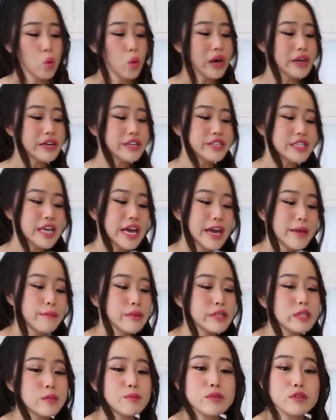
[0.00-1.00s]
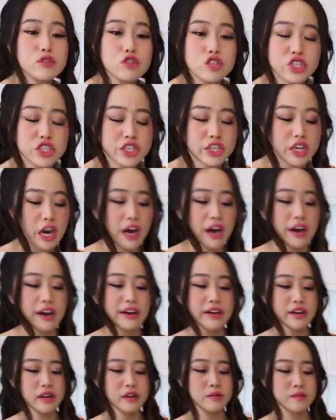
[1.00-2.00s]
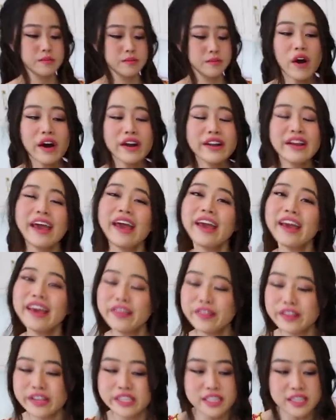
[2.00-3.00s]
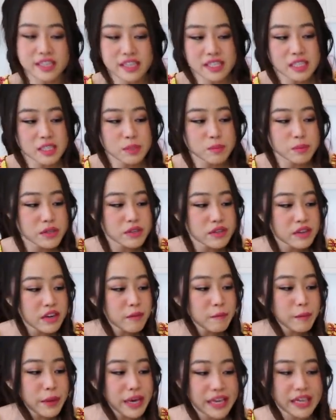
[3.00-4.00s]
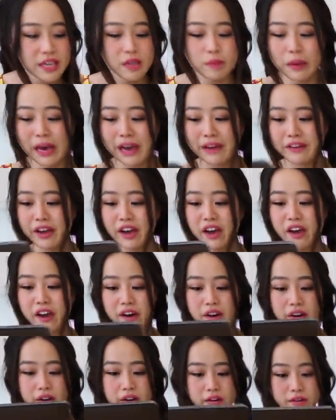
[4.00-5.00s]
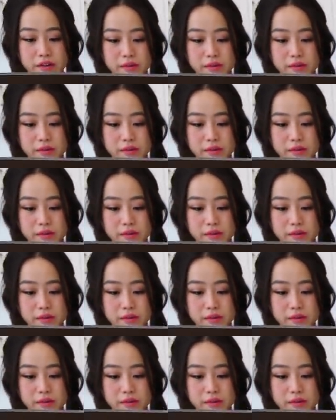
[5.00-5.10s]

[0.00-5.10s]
1 tablespoon sugar, 1/8 teaspoon baking powder.